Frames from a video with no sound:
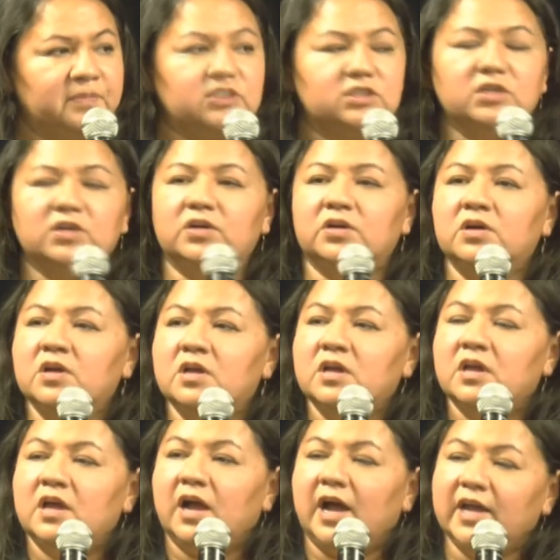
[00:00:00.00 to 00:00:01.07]
So
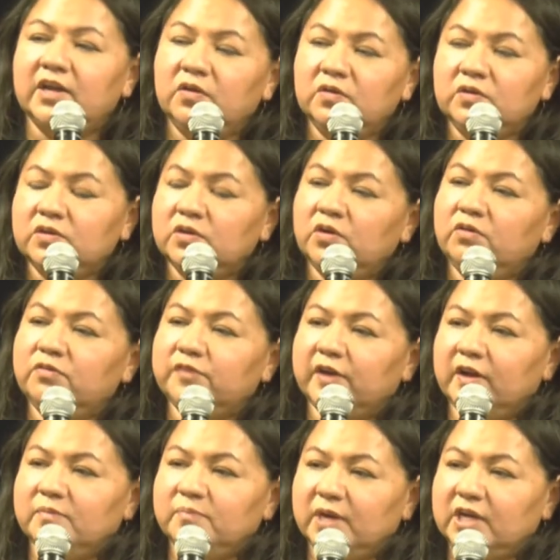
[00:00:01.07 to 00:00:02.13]
I don't know
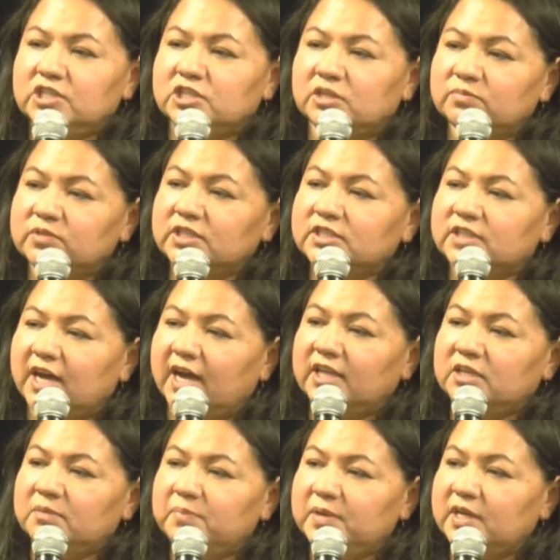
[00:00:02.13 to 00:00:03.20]
very much. I'm just
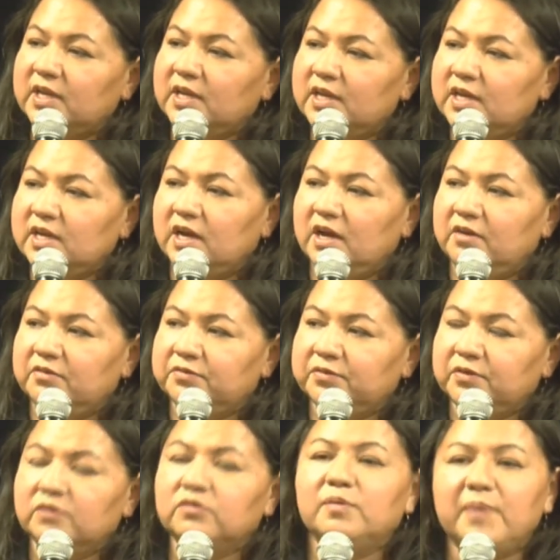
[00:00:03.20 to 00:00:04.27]
at the beginning of
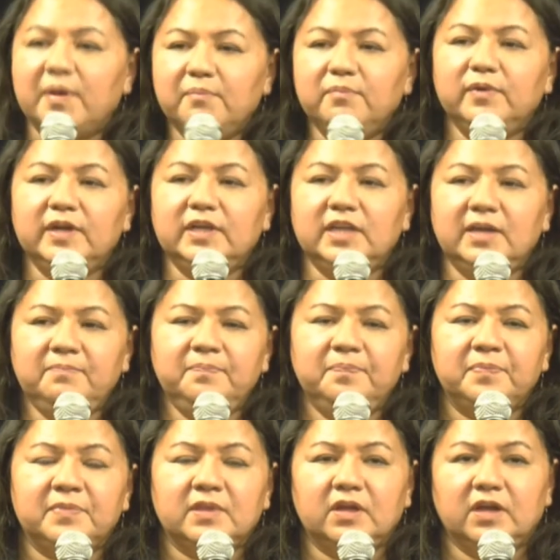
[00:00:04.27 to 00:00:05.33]
remembering them
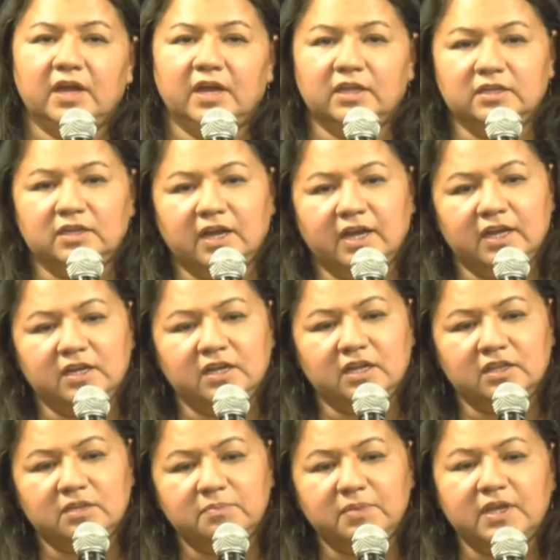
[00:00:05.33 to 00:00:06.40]
and, and
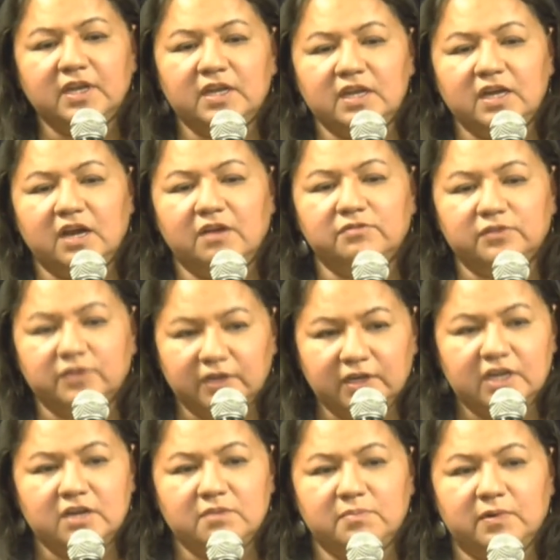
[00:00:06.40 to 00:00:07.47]
the beginning of
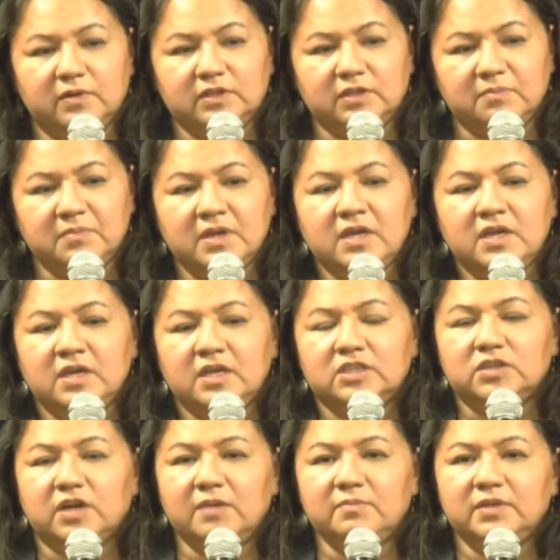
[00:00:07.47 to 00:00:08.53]
learning about them.
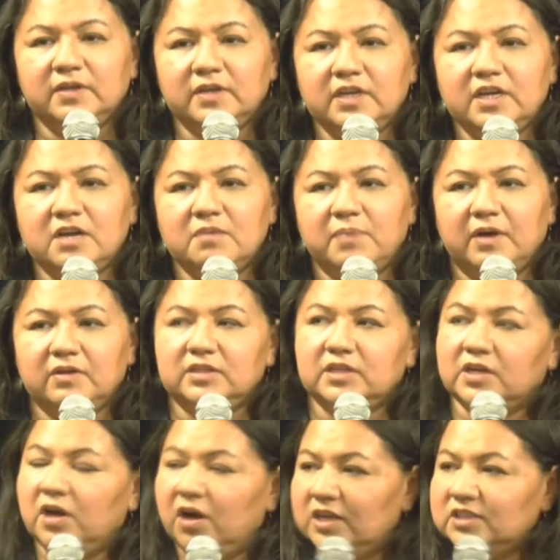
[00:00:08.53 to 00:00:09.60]
So I'm learning about
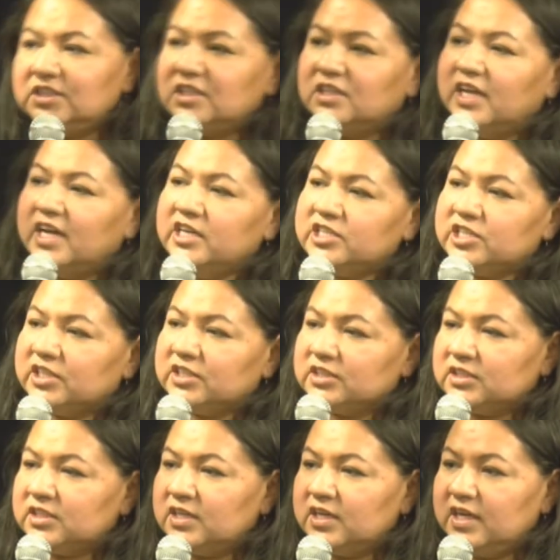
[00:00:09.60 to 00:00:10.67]
the
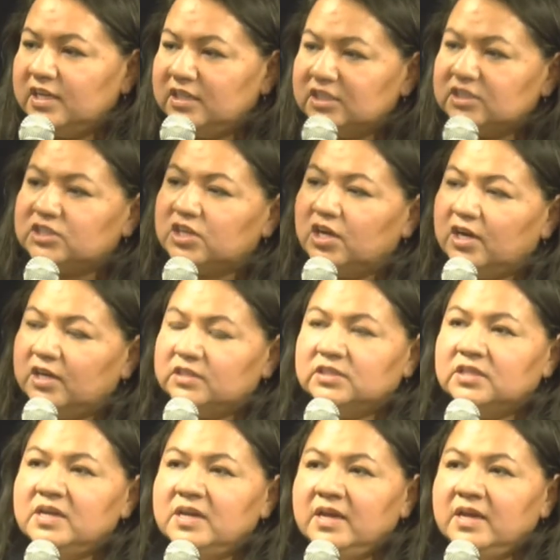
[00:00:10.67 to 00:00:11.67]
constellations in the stars